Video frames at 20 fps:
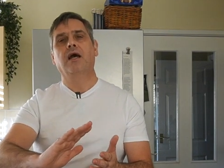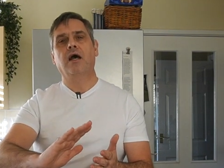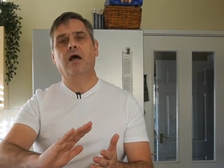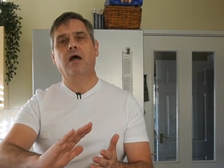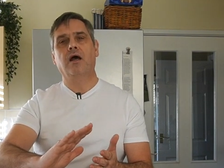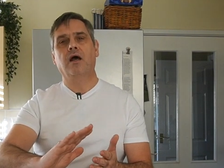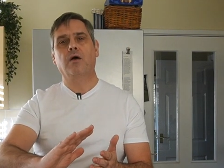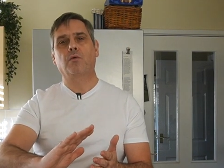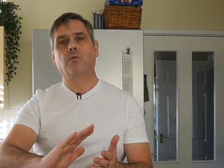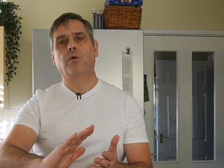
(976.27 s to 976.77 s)

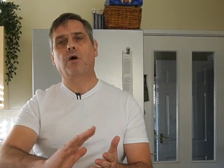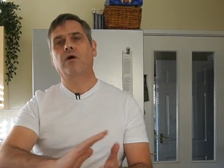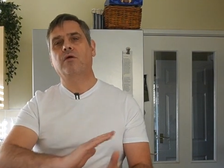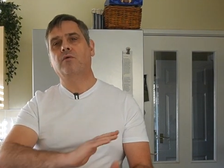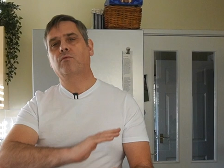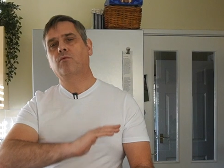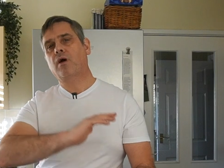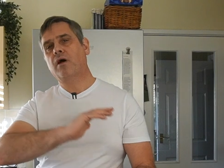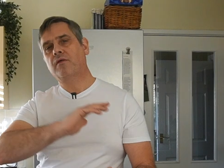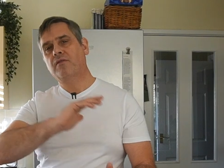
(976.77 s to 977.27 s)
uh, while,
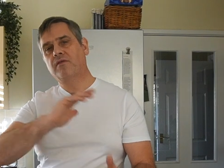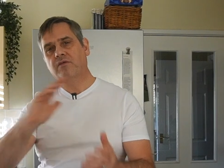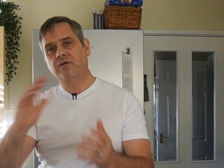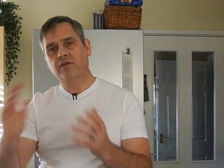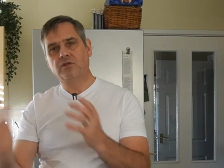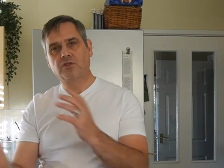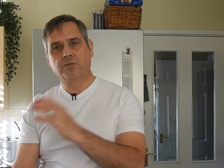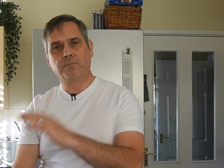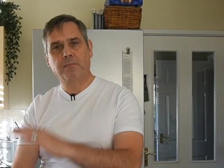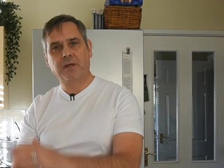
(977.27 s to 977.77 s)
rather
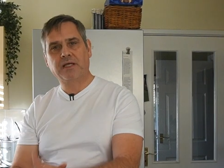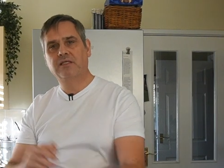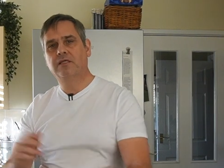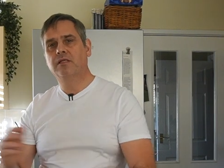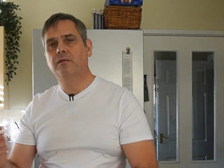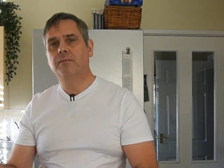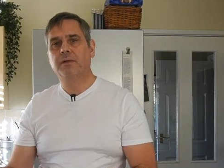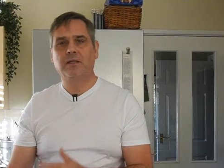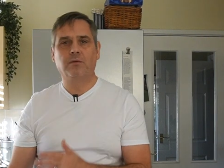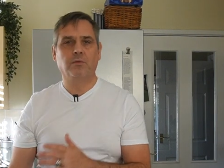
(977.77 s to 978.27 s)
than just
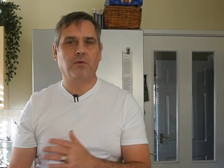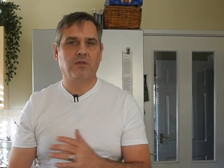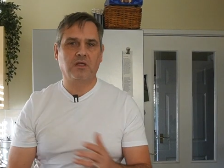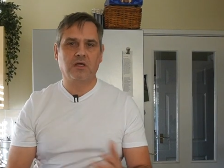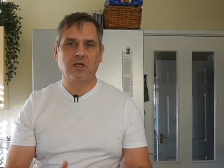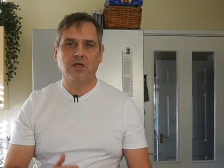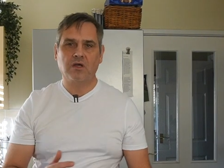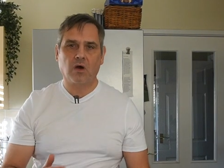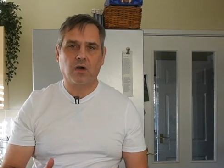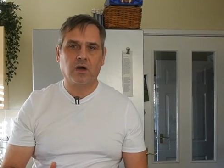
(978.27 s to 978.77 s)
mixing them in with the
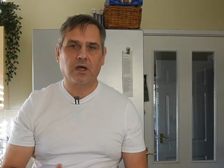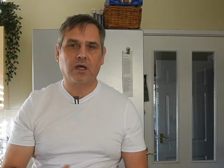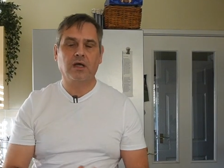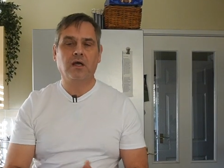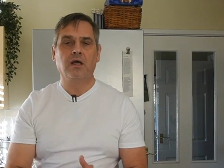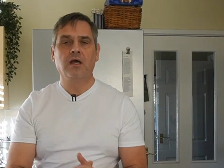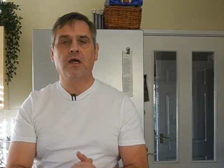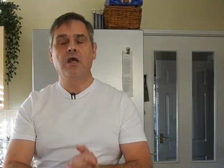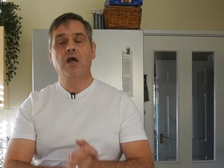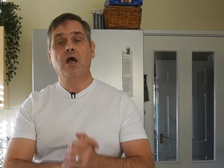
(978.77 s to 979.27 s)

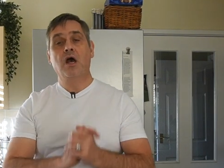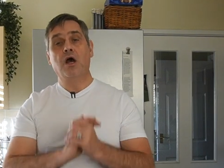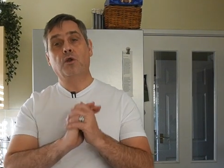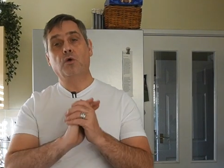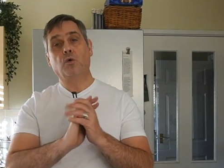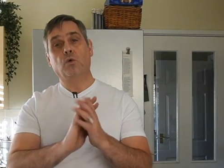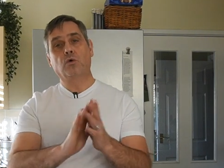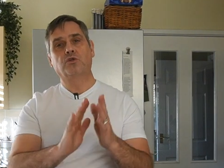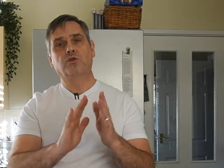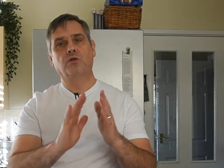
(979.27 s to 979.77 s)
yogurt, and
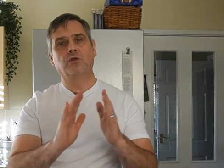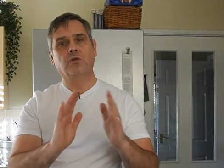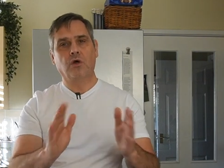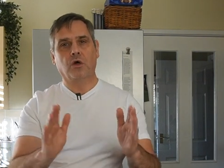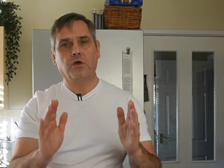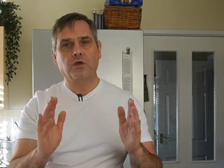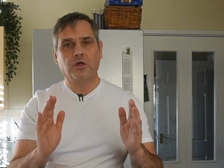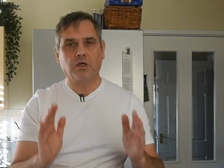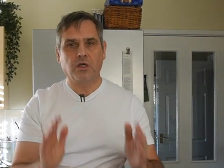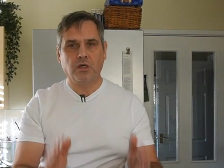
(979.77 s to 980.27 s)
also
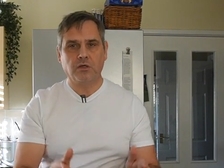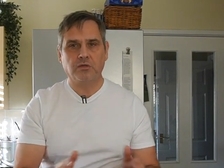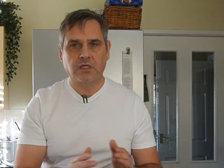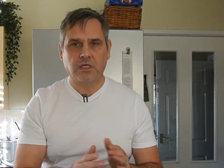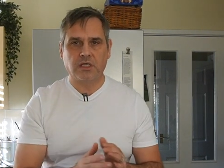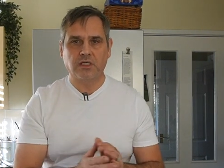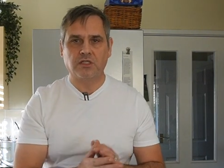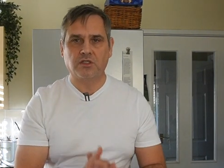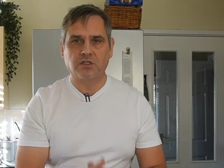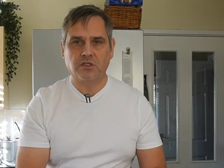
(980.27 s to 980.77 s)
not
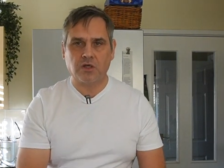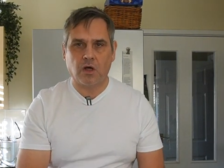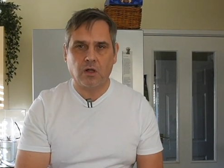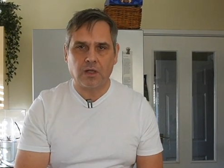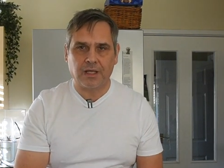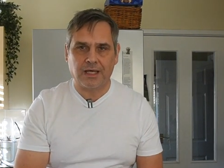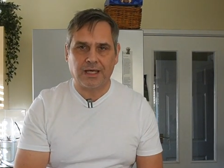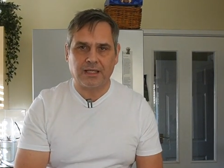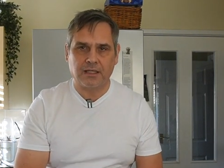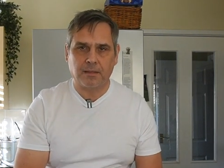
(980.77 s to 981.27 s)
using
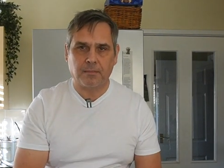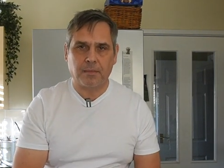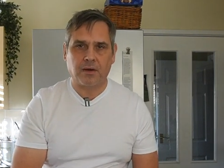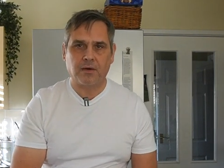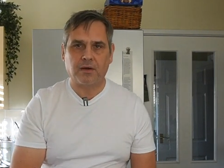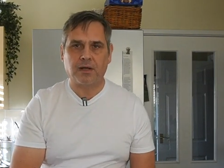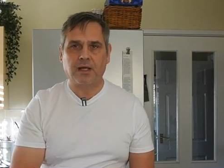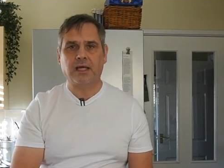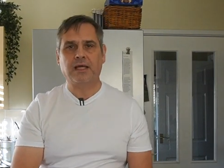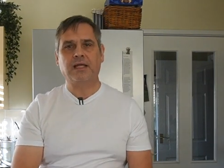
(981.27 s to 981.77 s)
salt in the
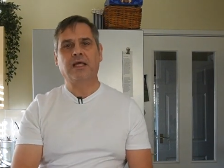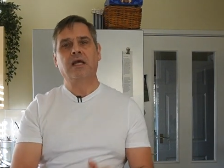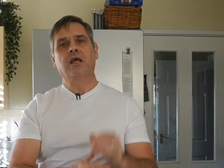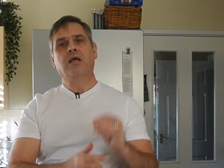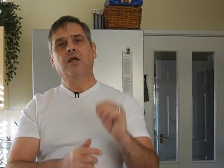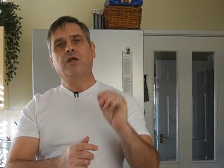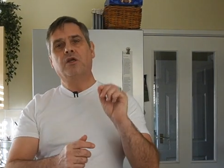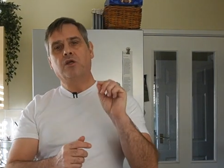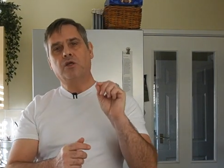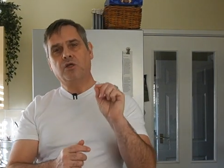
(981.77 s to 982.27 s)
marinade,
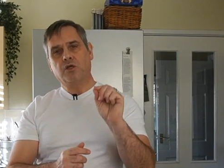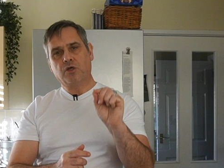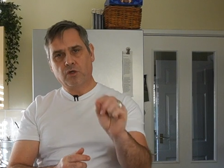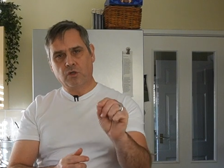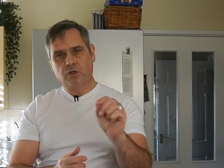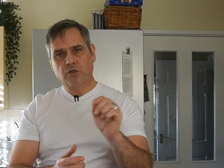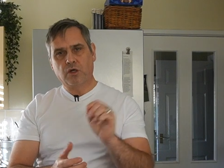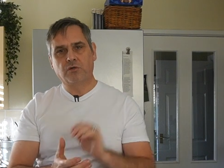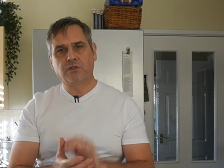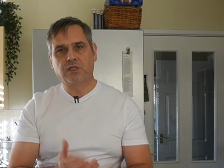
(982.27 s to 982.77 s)

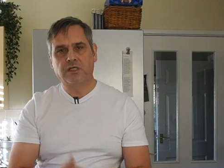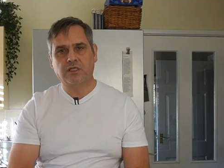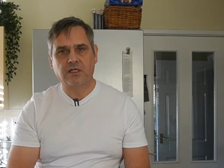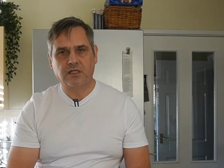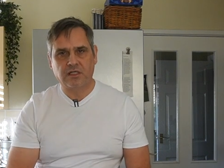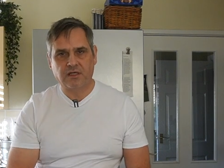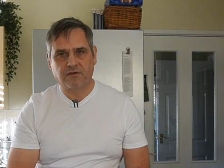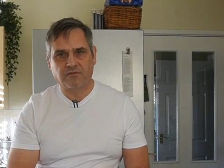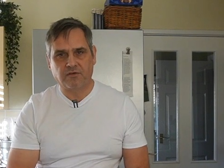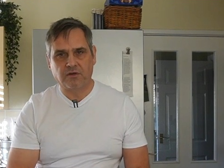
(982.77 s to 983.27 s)
you'll notice
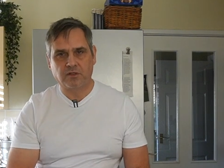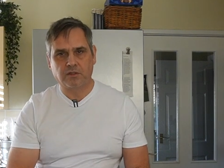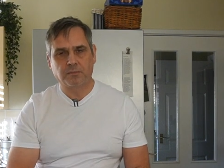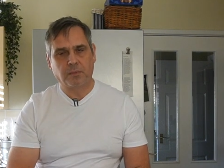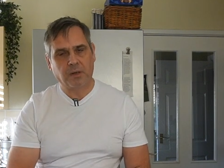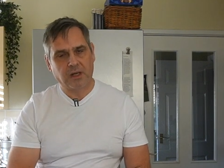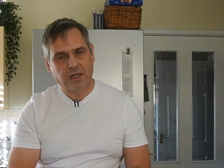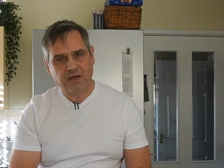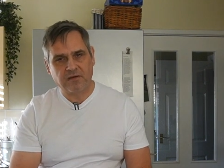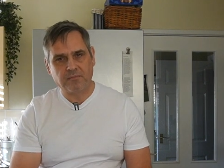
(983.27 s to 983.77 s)
a difference,
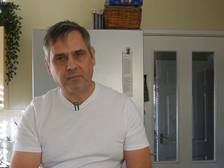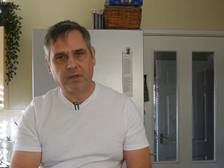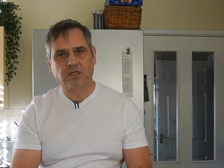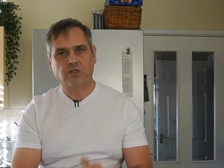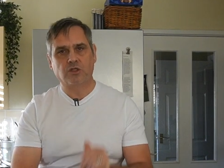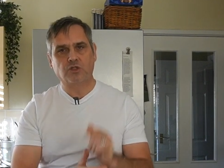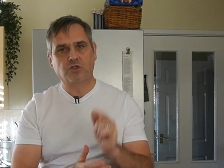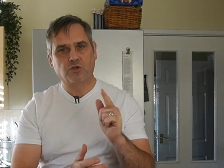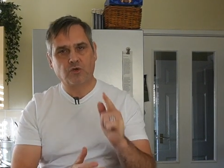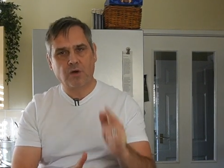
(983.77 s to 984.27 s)
believe me.
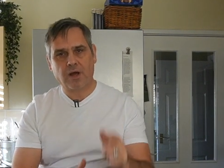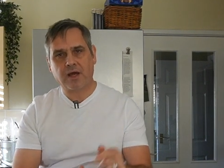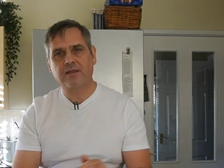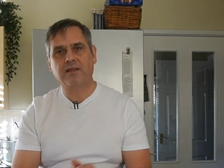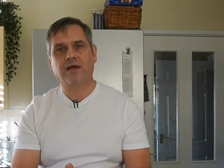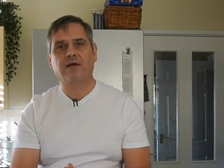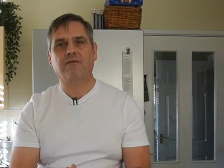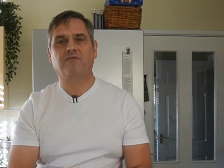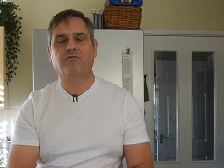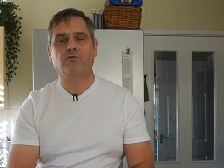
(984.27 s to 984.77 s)
So try
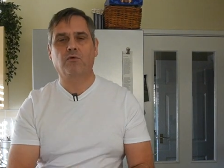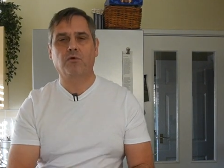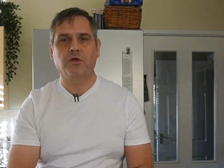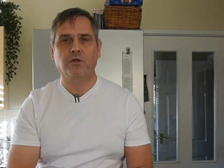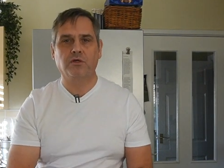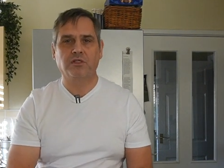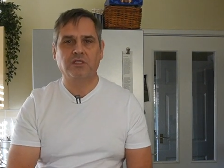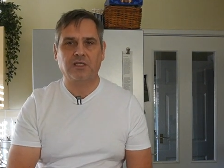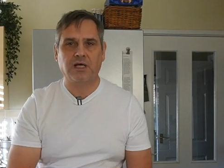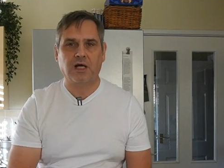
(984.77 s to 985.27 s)
that for
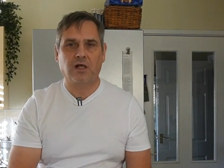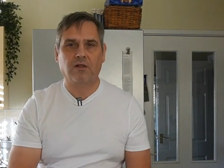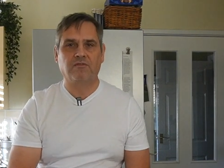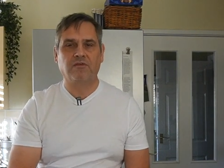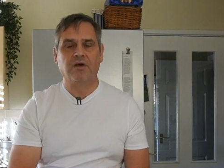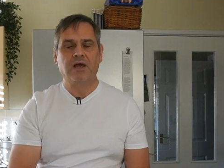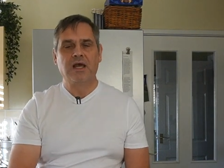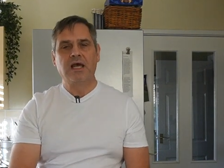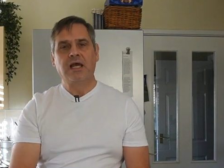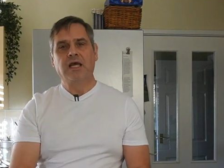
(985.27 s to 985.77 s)
yourself.